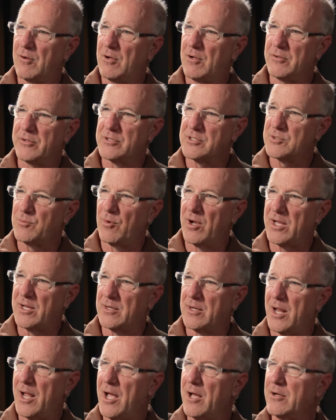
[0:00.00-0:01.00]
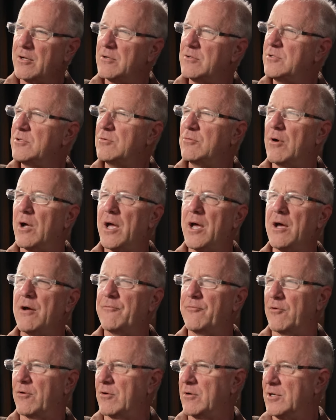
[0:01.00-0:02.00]
all this weight. And how could you
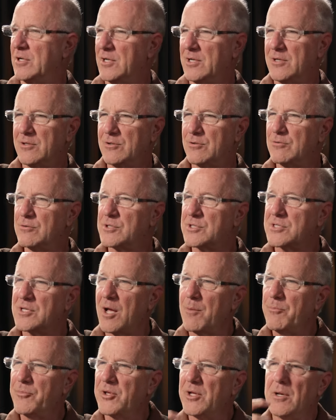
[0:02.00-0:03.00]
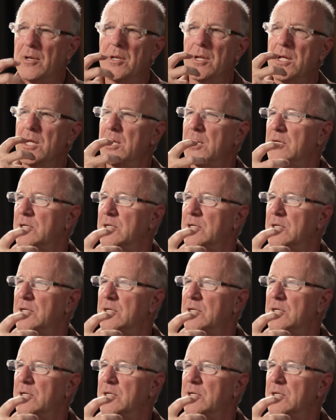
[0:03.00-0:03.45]
ever do something